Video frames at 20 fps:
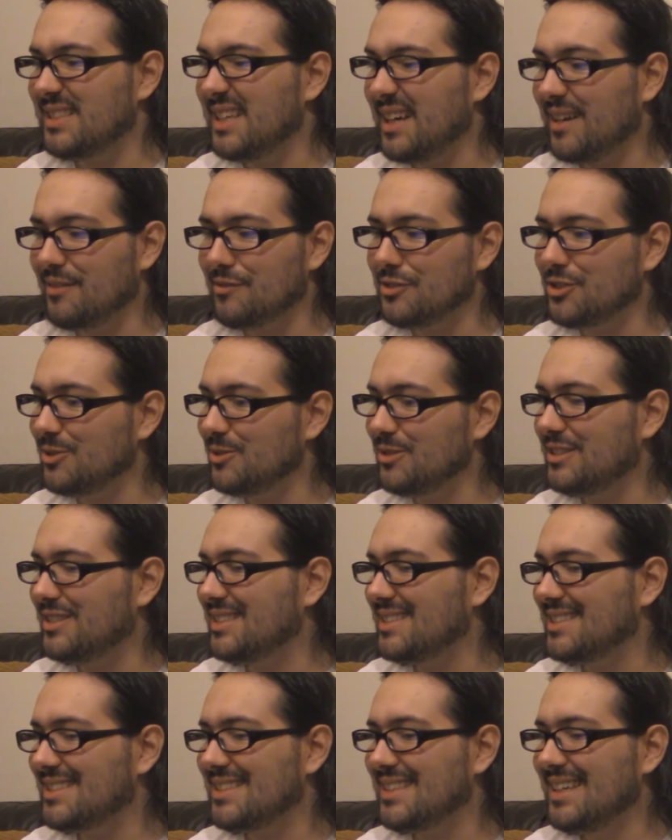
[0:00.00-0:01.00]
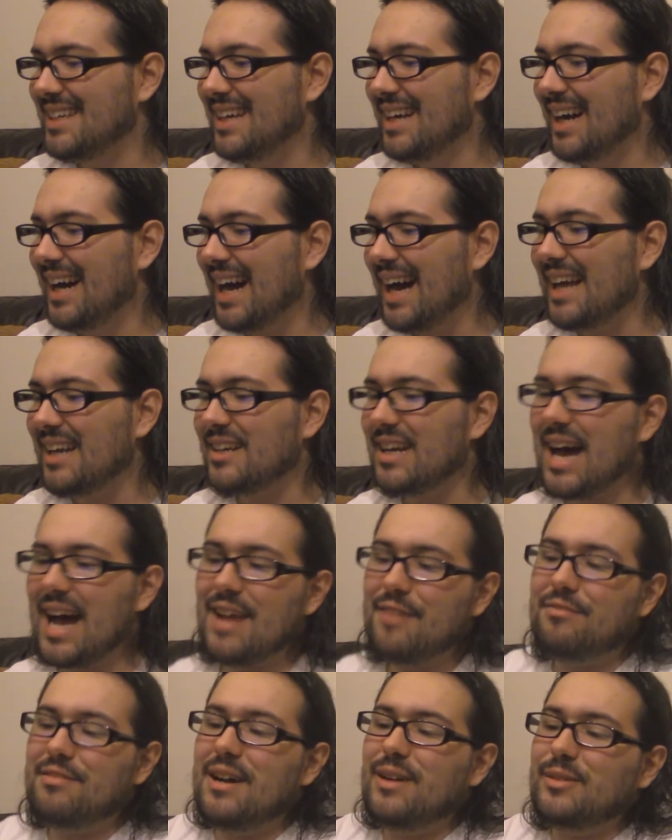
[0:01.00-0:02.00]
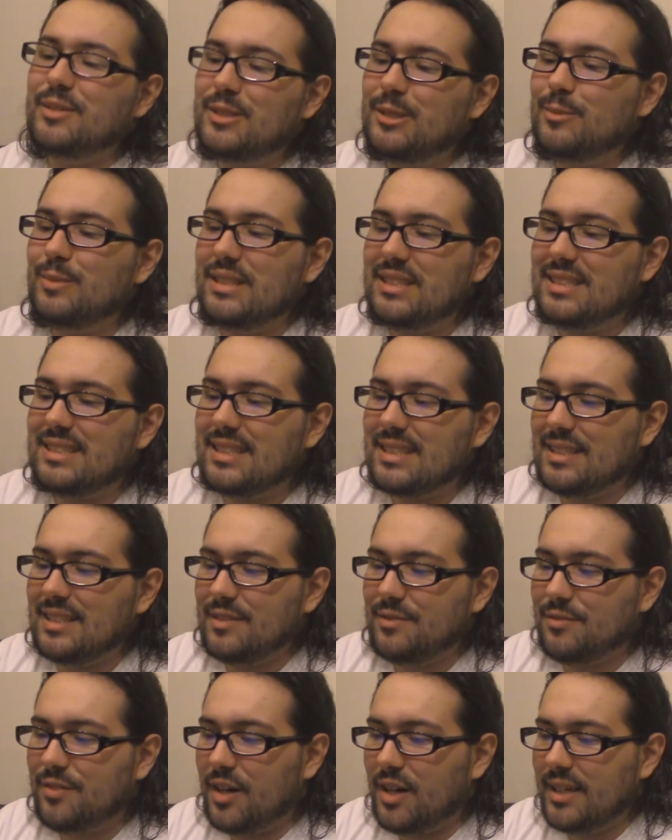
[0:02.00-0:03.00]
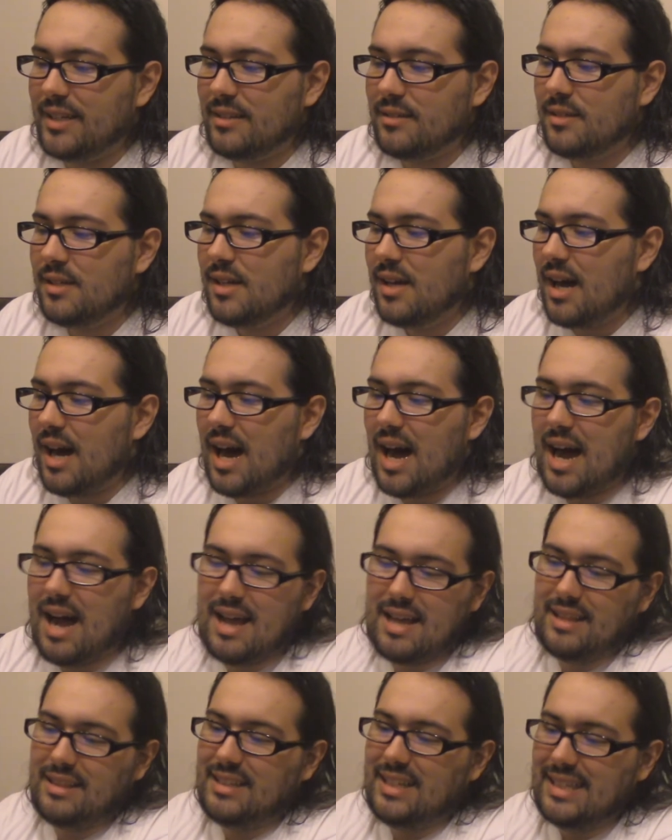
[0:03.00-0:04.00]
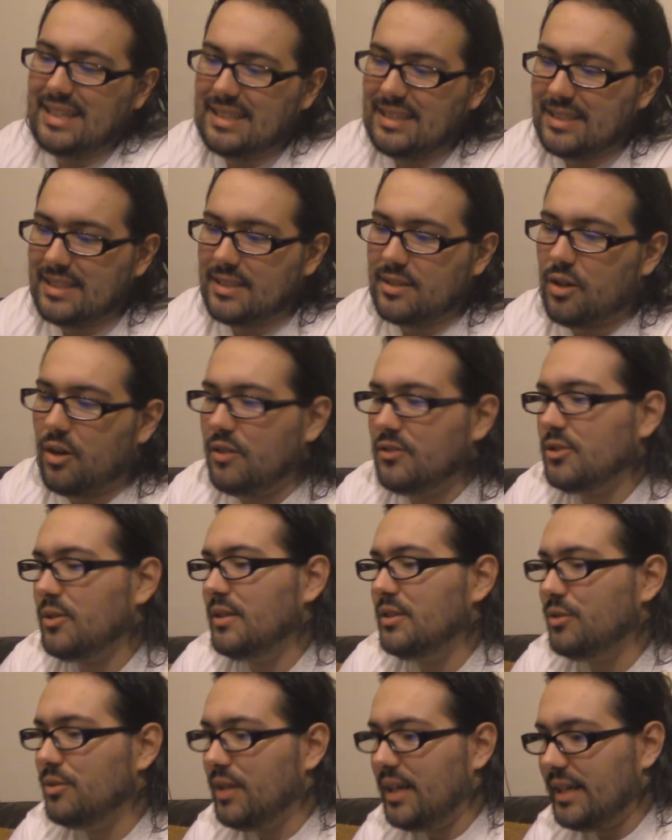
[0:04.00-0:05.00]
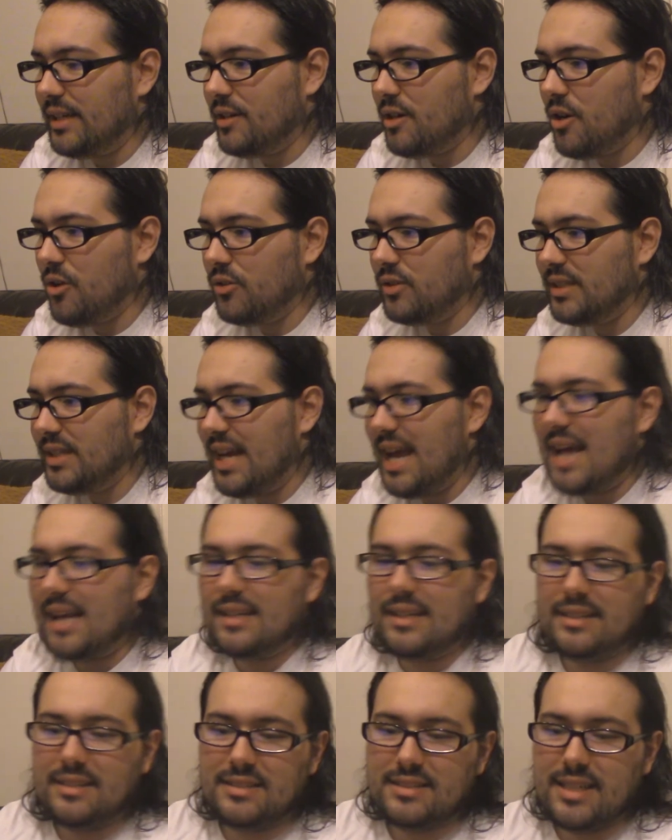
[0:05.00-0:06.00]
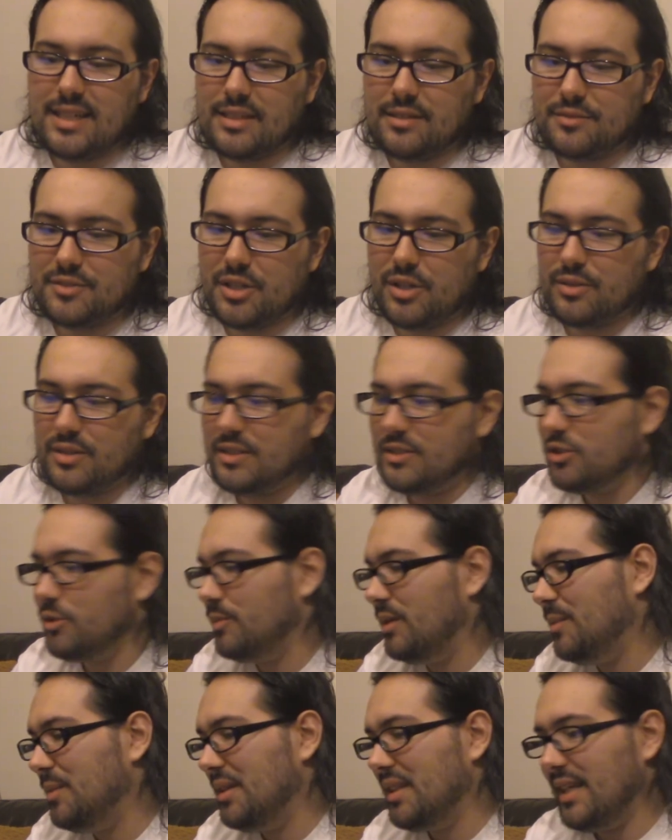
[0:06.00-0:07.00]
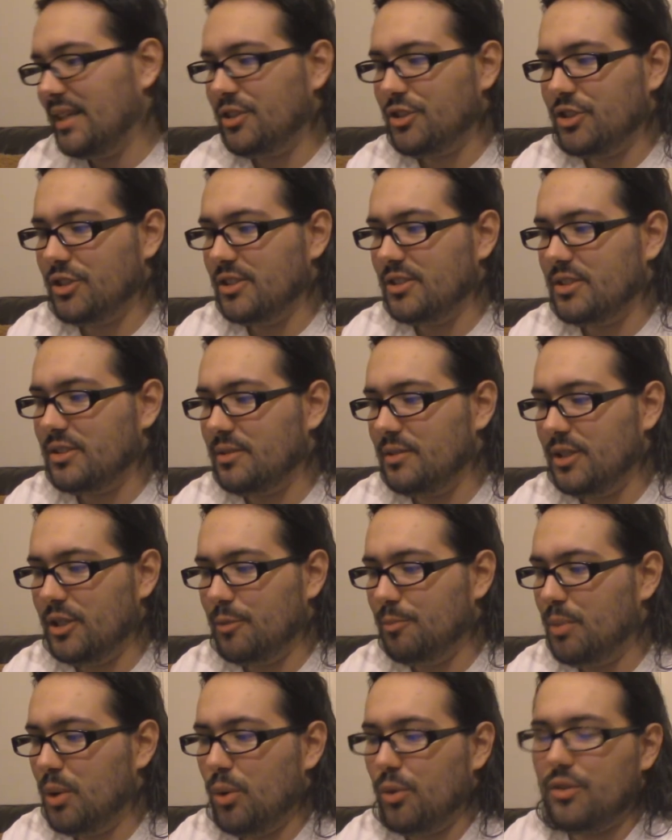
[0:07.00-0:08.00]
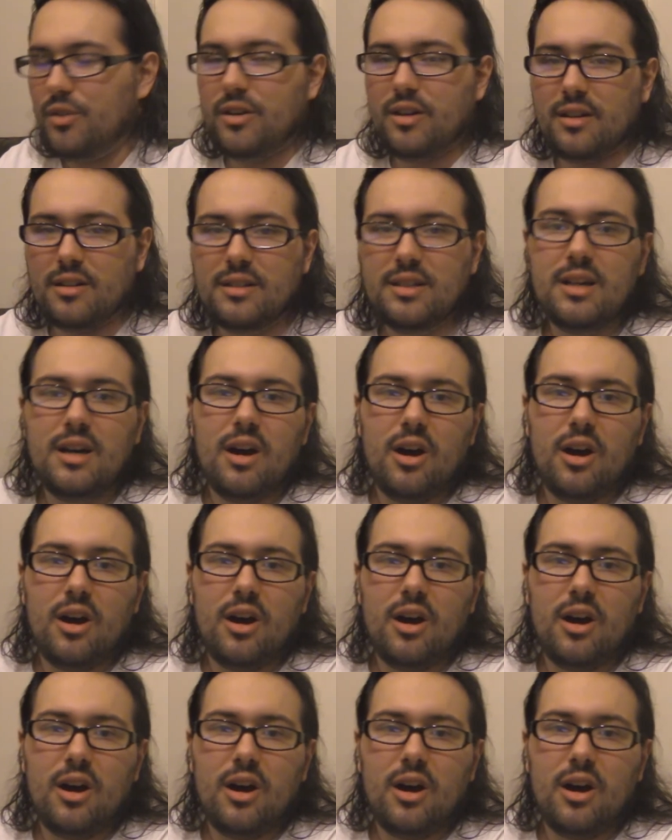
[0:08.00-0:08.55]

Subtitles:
have. So it's just, I don't know. I found it to be silly fun. I liked it. Also, I do like Conan, and I like Detective Conan, so maybe that's just, you know, both are